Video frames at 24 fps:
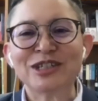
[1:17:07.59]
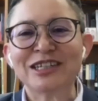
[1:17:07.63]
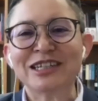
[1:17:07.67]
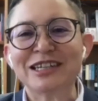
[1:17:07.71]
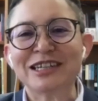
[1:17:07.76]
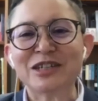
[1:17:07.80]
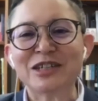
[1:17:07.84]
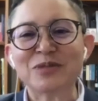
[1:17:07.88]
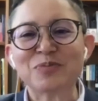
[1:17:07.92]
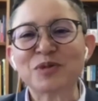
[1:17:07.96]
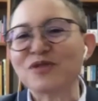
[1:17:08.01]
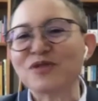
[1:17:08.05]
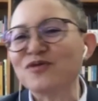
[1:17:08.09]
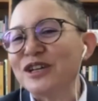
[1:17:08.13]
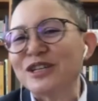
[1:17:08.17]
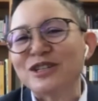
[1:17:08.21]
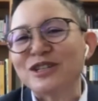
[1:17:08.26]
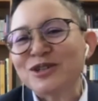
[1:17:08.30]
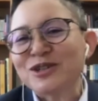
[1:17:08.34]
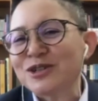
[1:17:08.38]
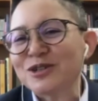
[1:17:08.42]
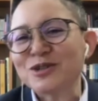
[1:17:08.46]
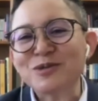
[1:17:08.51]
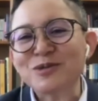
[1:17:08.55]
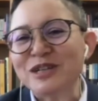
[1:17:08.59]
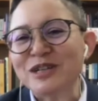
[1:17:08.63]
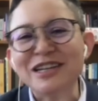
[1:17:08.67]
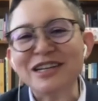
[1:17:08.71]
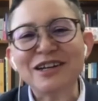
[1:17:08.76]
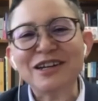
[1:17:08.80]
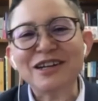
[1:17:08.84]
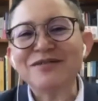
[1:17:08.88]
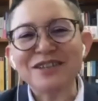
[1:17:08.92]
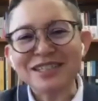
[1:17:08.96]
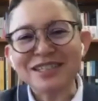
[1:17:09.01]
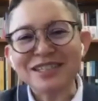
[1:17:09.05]
And as professors, we
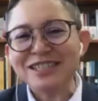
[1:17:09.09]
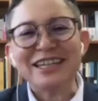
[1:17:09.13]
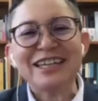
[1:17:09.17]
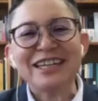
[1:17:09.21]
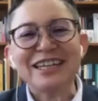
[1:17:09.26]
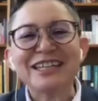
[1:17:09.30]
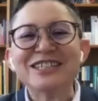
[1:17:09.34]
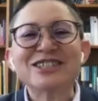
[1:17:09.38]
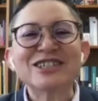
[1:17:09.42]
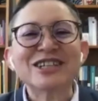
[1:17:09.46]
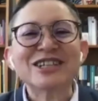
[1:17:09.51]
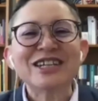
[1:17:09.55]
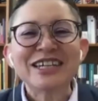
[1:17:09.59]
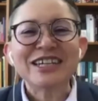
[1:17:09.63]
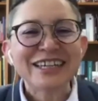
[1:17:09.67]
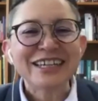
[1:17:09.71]
love the stage.